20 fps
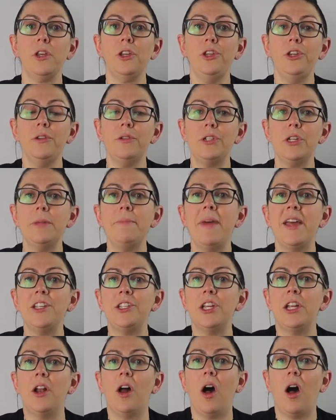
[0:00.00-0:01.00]
You should
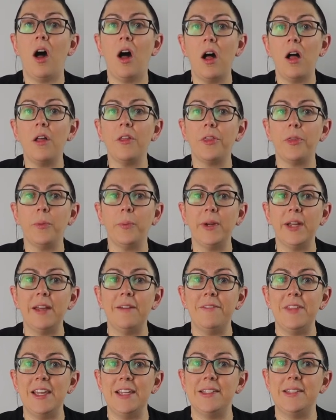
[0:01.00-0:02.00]
mention all three
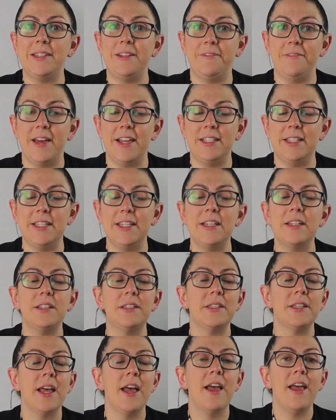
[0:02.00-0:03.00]
of these
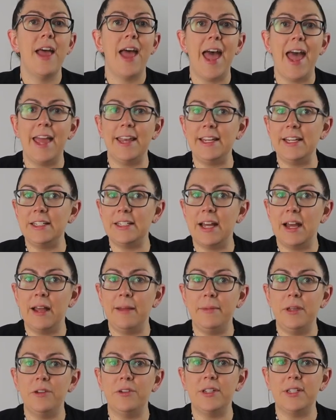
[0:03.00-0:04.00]
defenses
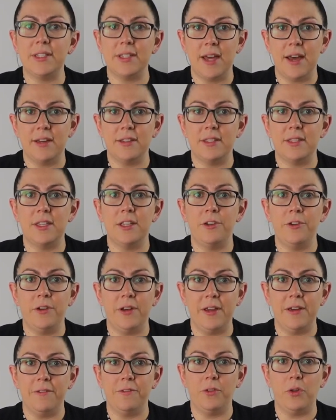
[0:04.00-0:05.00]
anytime you discuss the
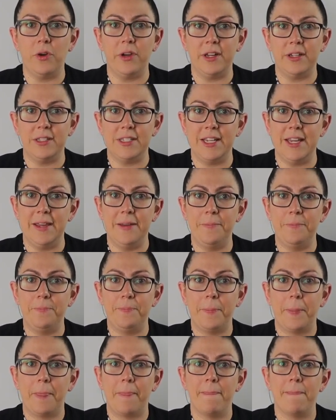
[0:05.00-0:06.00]
duty of loyalty.
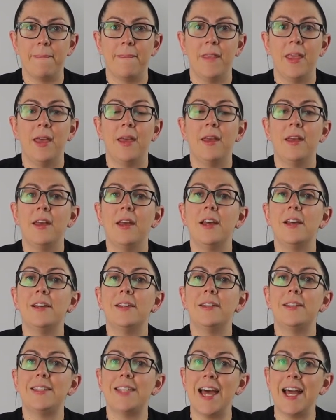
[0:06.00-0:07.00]

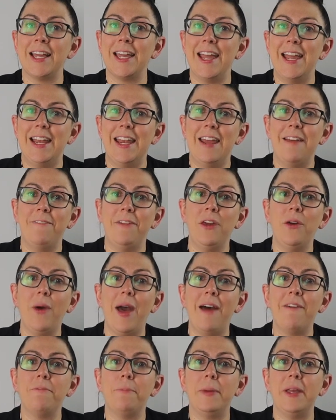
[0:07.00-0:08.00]
Second, if you
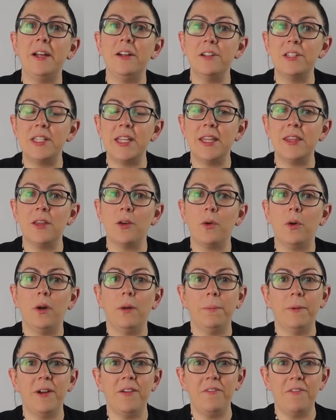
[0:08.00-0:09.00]
have piercing the
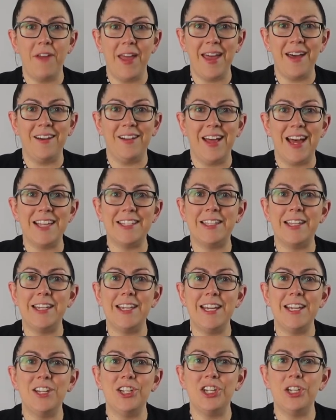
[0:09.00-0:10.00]
corporate veil as an
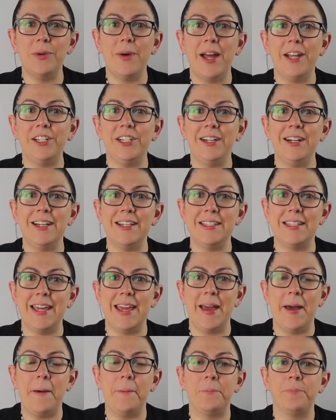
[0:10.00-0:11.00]
issue on your
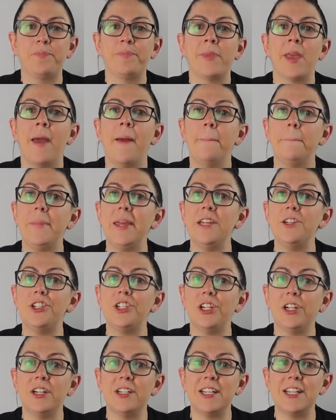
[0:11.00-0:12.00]
exam, be
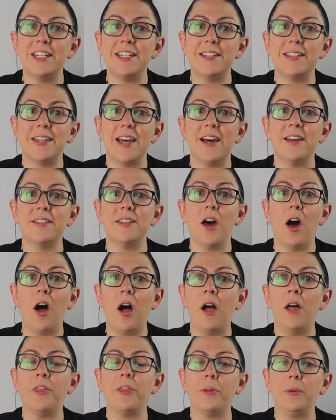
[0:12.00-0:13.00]
sure to discuss
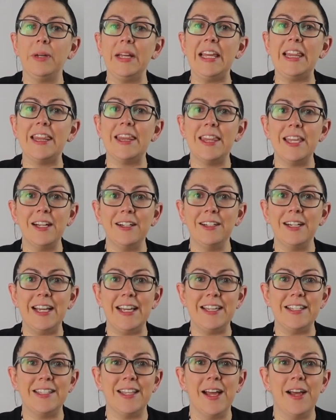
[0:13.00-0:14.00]
all three
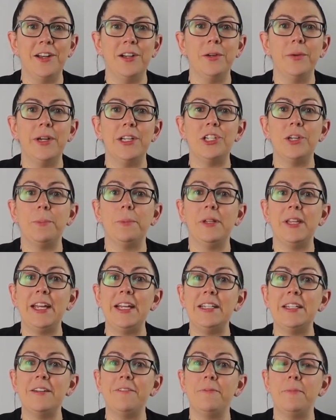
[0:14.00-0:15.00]
theories under which a
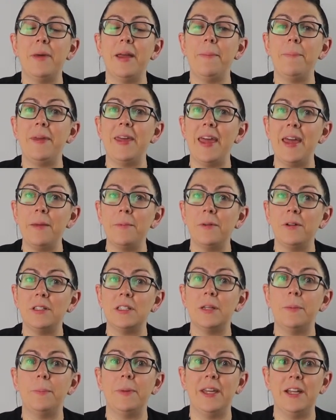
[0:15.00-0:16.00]
plaintiff might be able
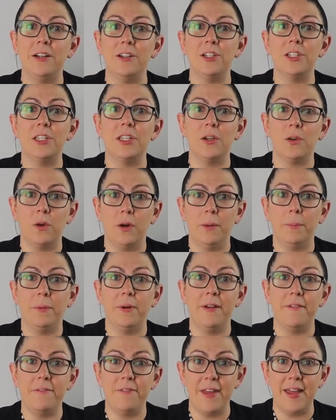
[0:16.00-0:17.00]
to pierce the
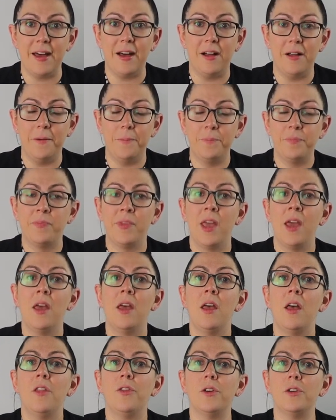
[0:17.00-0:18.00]
corporate veil.
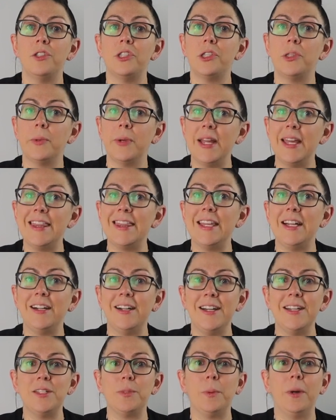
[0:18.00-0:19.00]
Those three
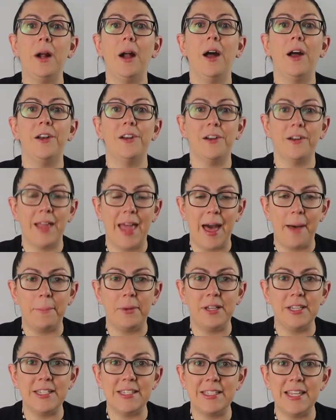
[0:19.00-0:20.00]
theories were
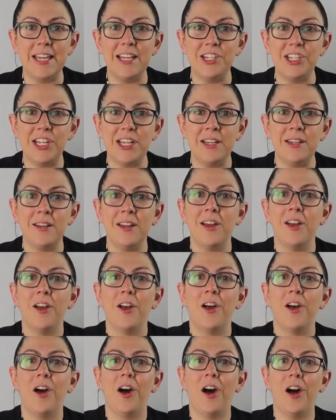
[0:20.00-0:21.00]
undercapitalization,
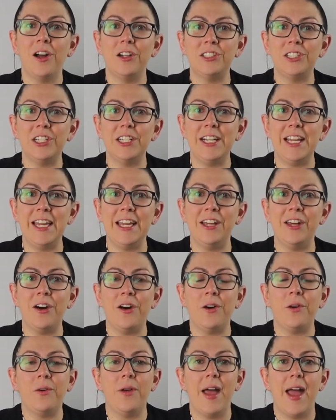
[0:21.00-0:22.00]
alter
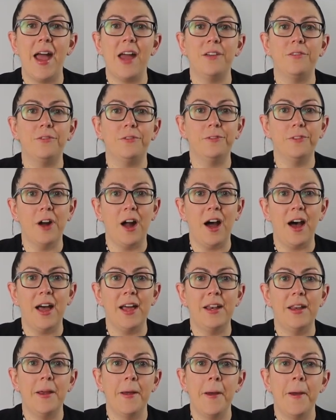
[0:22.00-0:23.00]
ego, and
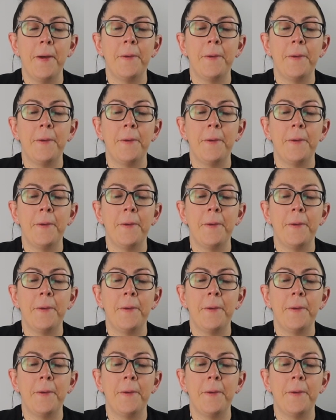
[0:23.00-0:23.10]
fraud.